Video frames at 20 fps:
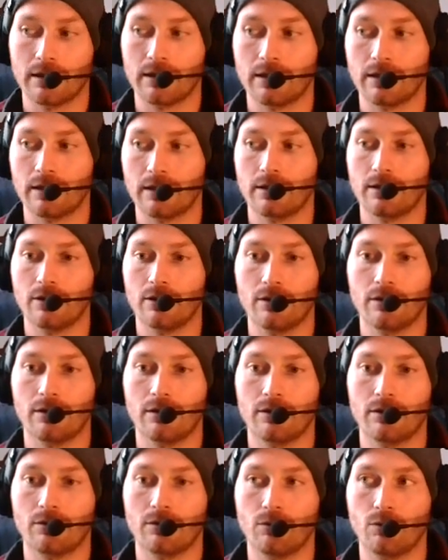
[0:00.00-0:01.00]
uh,
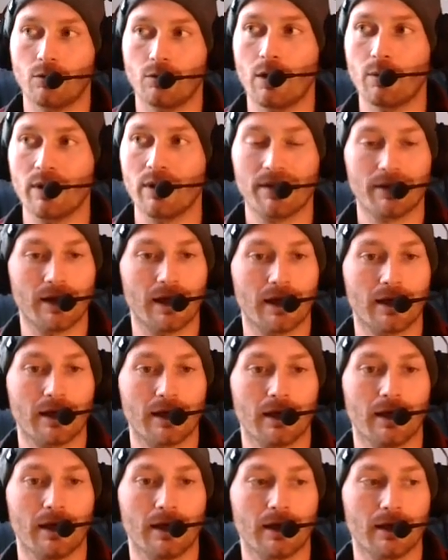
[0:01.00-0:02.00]
what we think
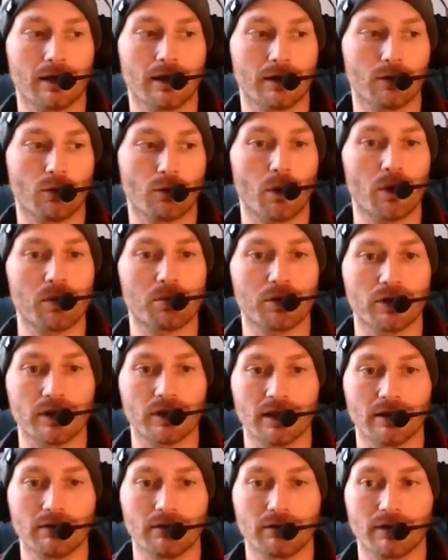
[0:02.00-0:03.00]
and what we
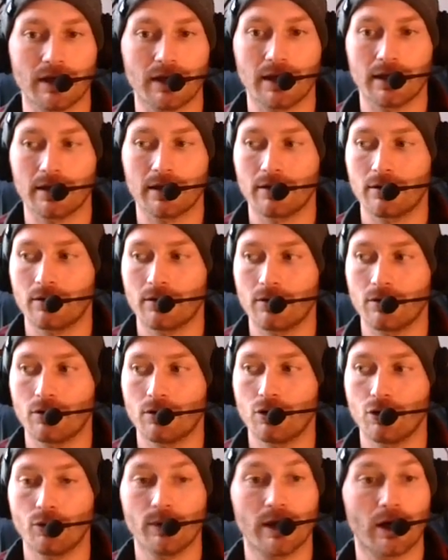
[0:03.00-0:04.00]
believe and
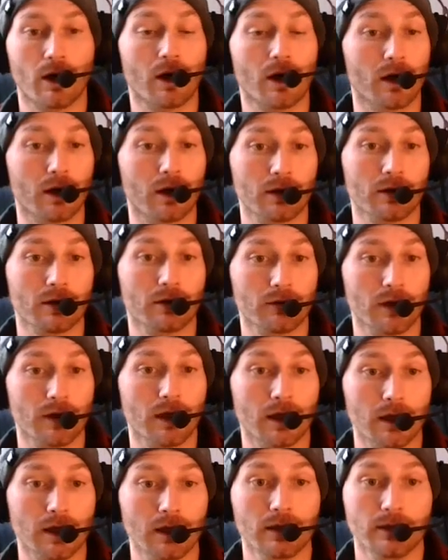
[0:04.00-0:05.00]
who we are, really.